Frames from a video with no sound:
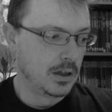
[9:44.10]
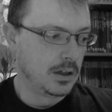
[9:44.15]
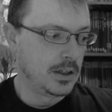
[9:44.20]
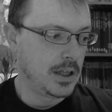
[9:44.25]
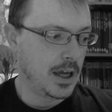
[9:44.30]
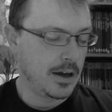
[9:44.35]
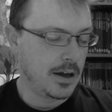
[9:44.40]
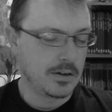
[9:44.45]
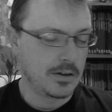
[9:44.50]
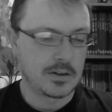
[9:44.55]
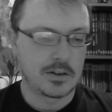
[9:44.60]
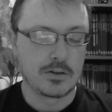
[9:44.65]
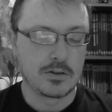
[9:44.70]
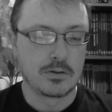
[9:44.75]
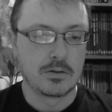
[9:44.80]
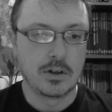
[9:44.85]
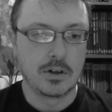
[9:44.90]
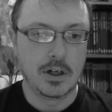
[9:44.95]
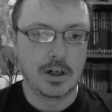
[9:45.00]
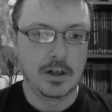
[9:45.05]
Yeah,
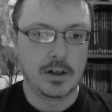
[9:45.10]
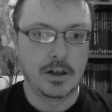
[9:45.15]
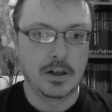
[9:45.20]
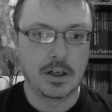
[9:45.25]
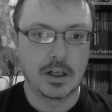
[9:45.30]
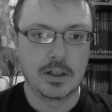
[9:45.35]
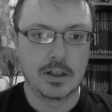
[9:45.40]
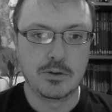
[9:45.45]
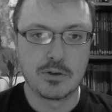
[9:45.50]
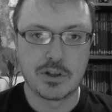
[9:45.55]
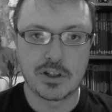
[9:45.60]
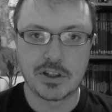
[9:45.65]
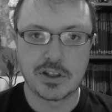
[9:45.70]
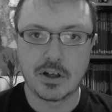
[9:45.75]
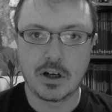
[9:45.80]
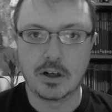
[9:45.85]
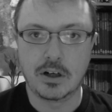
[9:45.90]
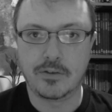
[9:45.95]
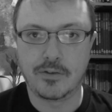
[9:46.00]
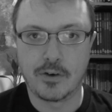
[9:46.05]
so you
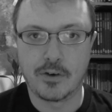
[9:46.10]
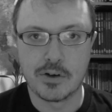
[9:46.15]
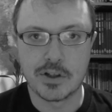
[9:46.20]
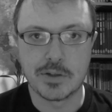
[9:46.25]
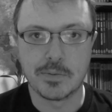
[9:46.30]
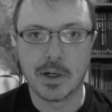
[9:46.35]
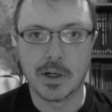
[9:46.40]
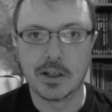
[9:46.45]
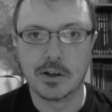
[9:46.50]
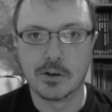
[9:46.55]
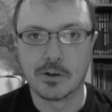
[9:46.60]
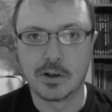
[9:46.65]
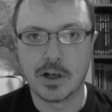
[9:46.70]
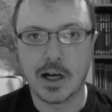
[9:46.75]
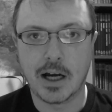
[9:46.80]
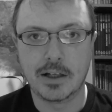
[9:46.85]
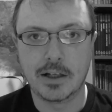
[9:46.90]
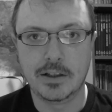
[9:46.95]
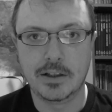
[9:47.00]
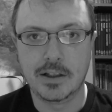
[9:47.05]
start first by your
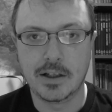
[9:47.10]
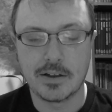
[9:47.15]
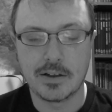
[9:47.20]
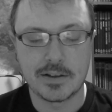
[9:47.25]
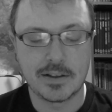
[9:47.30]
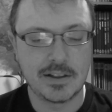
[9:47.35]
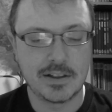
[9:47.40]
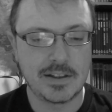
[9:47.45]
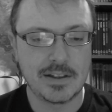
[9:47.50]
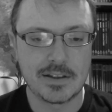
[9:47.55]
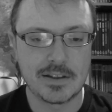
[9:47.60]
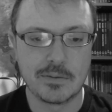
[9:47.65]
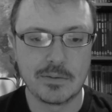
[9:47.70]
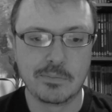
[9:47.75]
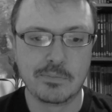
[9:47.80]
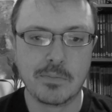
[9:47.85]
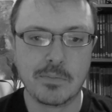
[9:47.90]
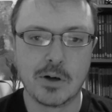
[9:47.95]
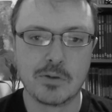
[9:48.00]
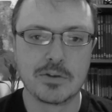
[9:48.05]
ideas. This is the
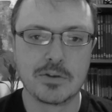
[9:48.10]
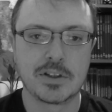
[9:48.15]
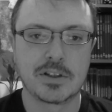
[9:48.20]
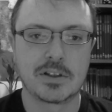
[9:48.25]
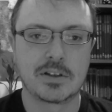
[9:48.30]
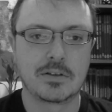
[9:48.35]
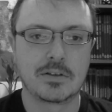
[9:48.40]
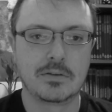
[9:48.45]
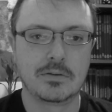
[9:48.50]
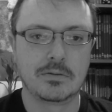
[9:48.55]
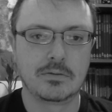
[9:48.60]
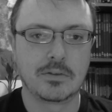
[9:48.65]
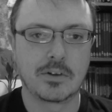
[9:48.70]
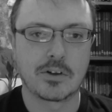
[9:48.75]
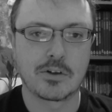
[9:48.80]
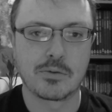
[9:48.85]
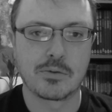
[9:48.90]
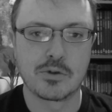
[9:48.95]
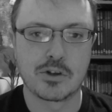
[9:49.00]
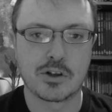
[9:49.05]
most
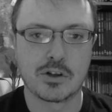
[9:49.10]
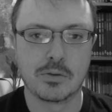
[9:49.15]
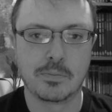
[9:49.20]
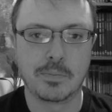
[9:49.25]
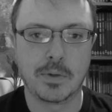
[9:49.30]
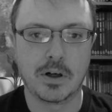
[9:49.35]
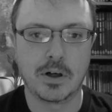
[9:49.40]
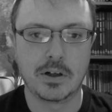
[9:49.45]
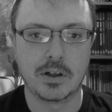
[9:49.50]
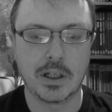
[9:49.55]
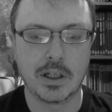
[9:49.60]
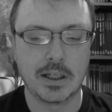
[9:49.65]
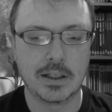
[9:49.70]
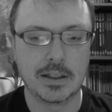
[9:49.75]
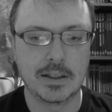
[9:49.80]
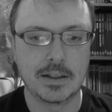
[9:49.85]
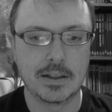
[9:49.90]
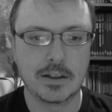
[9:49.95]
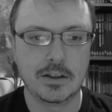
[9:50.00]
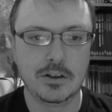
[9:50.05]
crucial part,
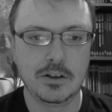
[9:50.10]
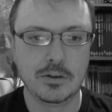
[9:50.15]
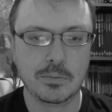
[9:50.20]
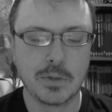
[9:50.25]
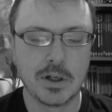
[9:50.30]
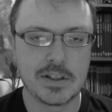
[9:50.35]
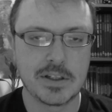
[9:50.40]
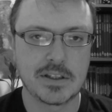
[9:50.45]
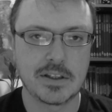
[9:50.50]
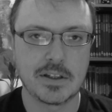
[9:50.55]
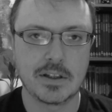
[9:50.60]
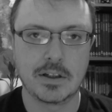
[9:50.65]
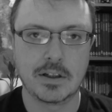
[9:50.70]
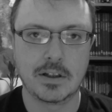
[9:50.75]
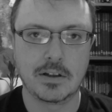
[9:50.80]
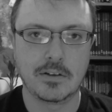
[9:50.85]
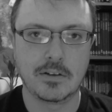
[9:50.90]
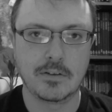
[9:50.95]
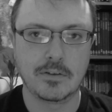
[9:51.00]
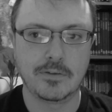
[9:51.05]
and you must
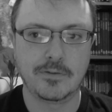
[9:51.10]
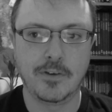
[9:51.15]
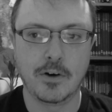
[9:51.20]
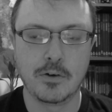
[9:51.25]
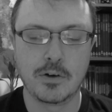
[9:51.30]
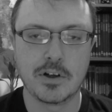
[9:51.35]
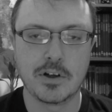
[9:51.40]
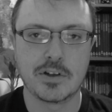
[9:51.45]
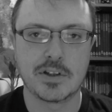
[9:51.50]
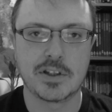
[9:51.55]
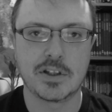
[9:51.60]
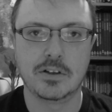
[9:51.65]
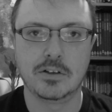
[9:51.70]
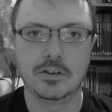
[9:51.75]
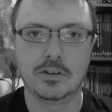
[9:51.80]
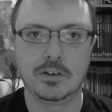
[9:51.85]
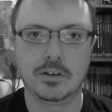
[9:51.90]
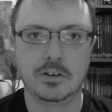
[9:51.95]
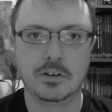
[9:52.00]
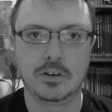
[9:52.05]
focus
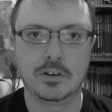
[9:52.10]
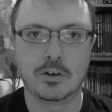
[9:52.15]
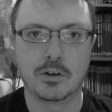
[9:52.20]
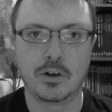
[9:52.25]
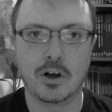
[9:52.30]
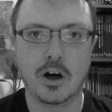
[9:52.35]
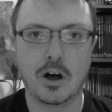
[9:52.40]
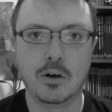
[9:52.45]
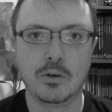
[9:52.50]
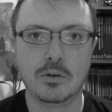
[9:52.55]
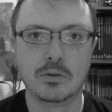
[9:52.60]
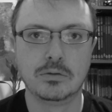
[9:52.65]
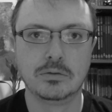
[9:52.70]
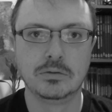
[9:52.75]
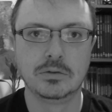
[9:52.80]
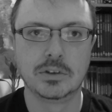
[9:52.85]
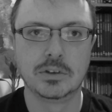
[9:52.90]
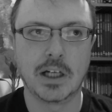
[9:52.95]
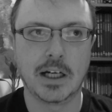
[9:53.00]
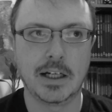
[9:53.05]
on your
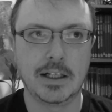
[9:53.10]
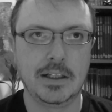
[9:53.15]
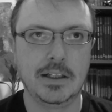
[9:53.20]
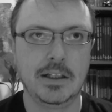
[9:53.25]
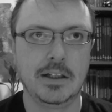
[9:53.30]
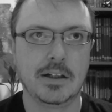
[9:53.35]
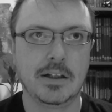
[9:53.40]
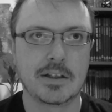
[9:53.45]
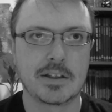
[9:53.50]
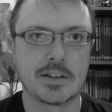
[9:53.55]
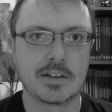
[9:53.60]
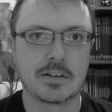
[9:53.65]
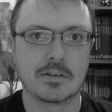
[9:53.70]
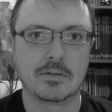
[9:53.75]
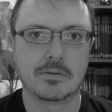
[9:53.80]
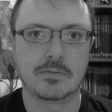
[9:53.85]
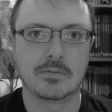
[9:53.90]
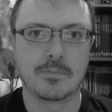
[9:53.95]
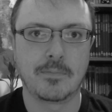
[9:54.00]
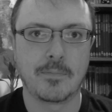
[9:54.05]
own ideas.
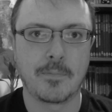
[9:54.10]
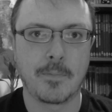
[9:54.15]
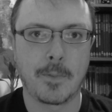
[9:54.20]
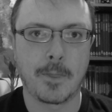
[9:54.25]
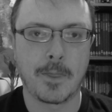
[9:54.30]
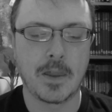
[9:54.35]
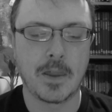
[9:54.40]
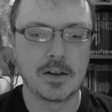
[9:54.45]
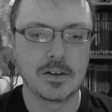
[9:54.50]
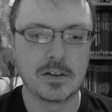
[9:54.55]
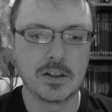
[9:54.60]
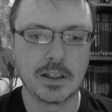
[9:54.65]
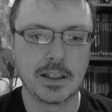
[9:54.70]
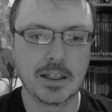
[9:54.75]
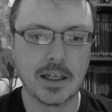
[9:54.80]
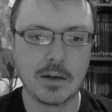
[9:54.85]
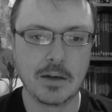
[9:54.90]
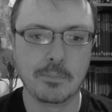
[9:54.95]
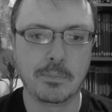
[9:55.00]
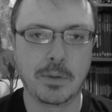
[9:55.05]
The
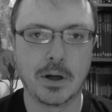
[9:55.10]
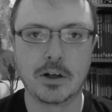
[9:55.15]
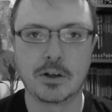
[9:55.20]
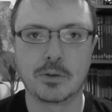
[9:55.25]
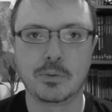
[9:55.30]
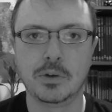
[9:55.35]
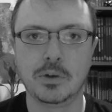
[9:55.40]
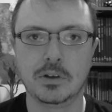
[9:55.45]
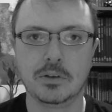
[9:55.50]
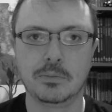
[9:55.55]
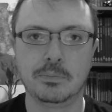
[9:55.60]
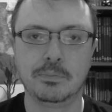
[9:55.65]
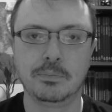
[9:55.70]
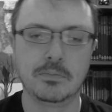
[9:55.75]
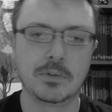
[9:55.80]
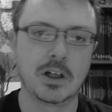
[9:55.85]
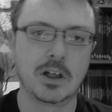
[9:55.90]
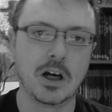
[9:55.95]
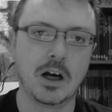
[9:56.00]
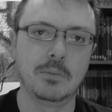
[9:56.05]
game part will
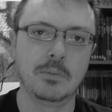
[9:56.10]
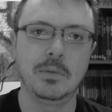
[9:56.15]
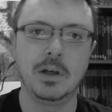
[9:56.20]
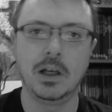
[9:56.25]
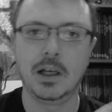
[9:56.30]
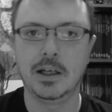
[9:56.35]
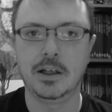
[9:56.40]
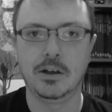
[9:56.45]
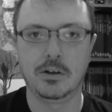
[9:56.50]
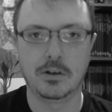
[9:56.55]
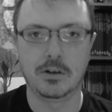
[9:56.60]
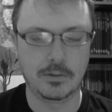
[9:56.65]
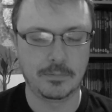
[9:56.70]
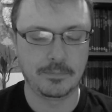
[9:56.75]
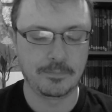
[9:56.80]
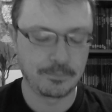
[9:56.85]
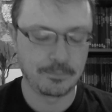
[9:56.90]
come later.